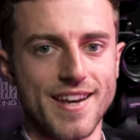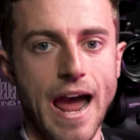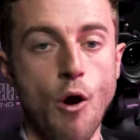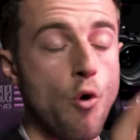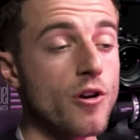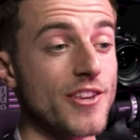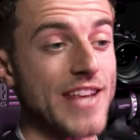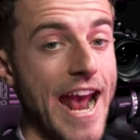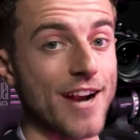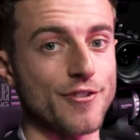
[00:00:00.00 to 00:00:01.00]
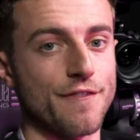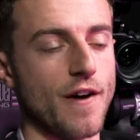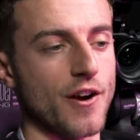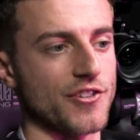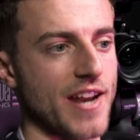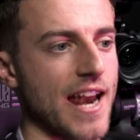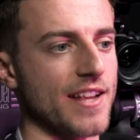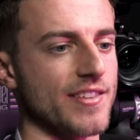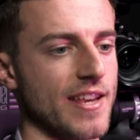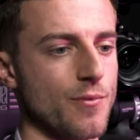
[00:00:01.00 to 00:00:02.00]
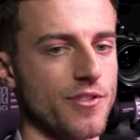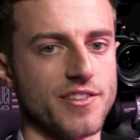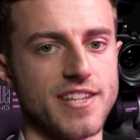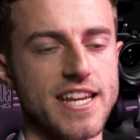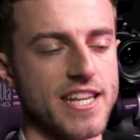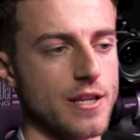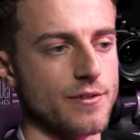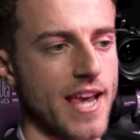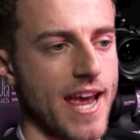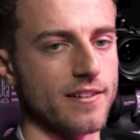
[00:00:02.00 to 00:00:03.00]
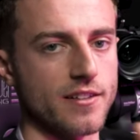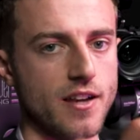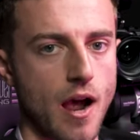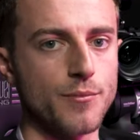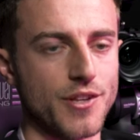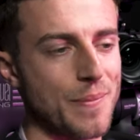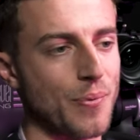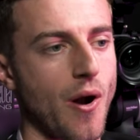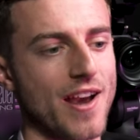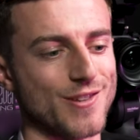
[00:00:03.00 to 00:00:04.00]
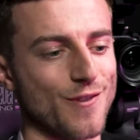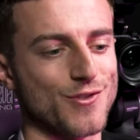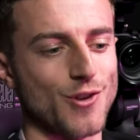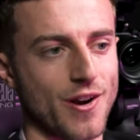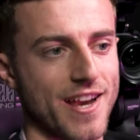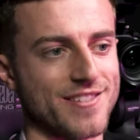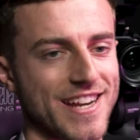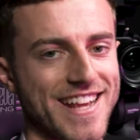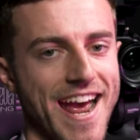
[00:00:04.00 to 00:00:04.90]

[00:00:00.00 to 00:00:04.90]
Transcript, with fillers: Now, all of this extra functionality with the D D U ten comes at the price of sockets and